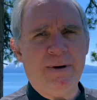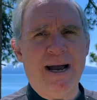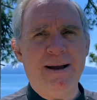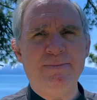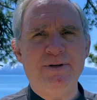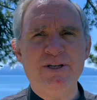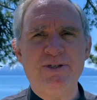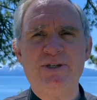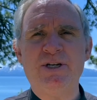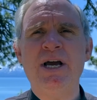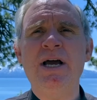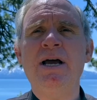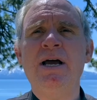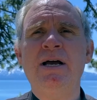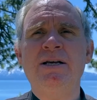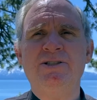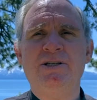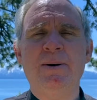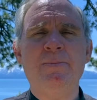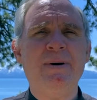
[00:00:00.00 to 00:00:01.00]
I'm just,
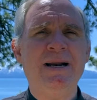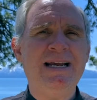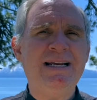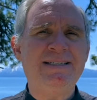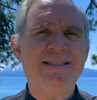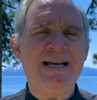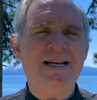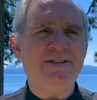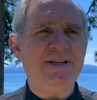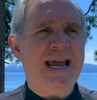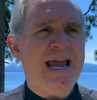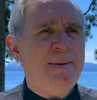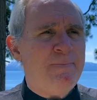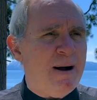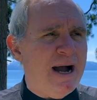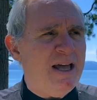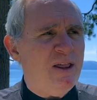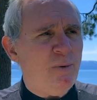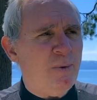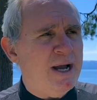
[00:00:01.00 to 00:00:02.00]
somebody says, hey,
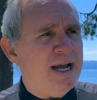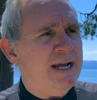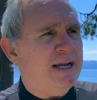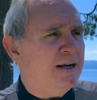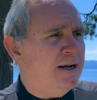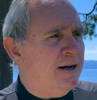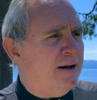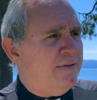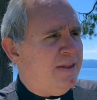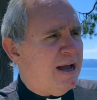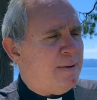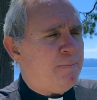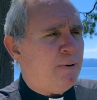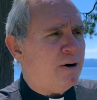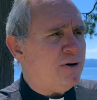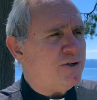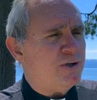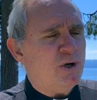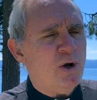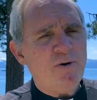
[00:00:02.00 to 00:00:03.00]
by the way, that
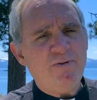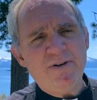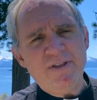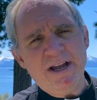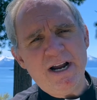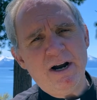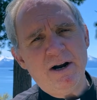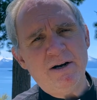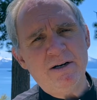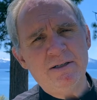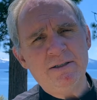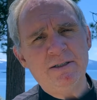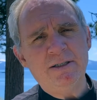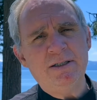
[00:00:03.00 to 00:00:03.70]
person over there,